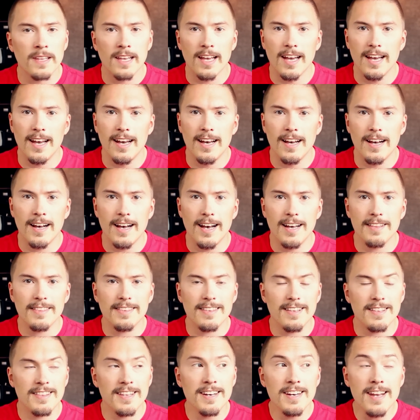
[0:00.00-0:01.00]
And
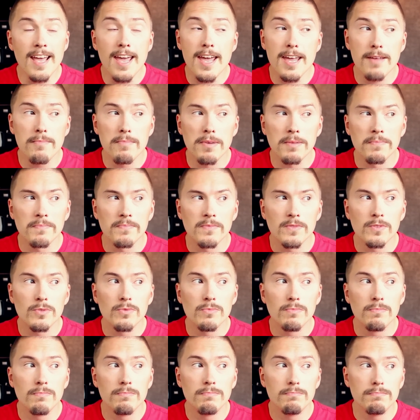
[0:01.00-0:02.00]
the name,
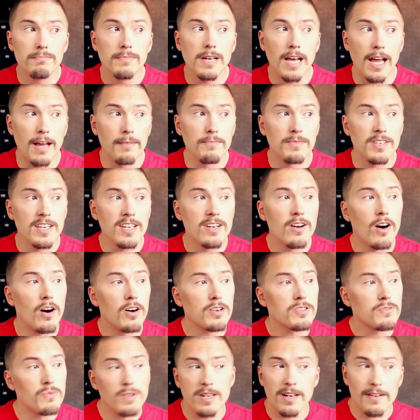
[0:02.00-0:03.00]

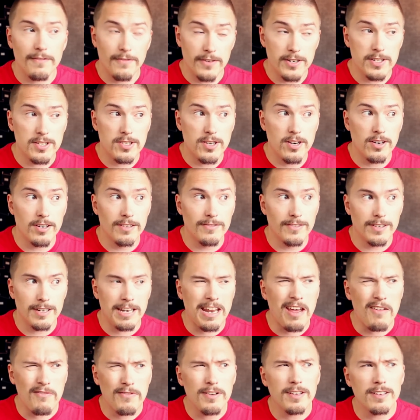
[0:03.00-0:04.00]
MTGOX, when I first heard of it,
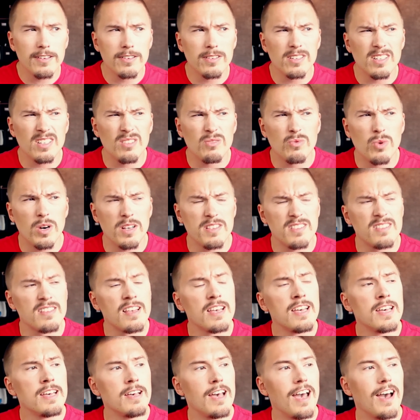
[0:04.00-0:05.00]
I figured it was
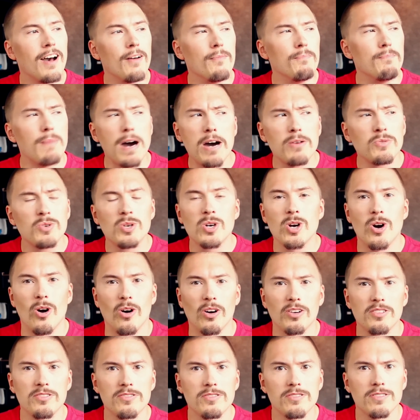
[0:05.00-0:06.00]
Mt.
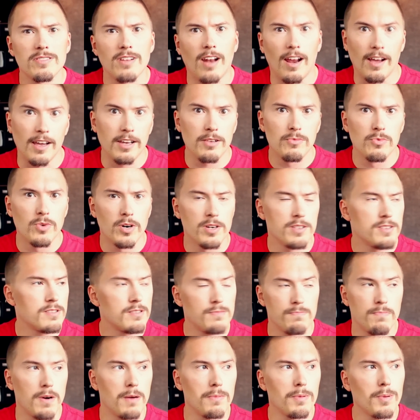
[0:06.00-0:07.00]
Gox. It was
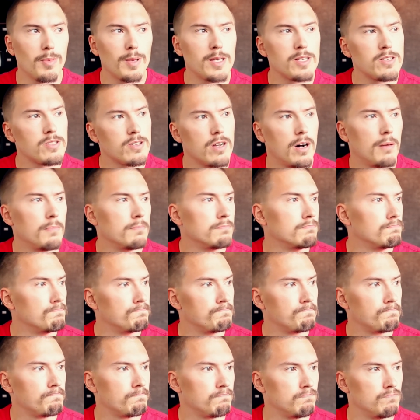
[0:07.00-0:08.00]
probably some,
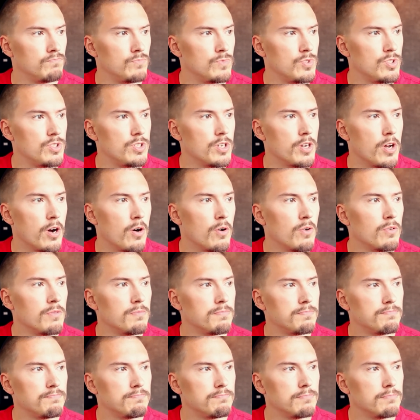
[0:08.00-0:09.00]
you know,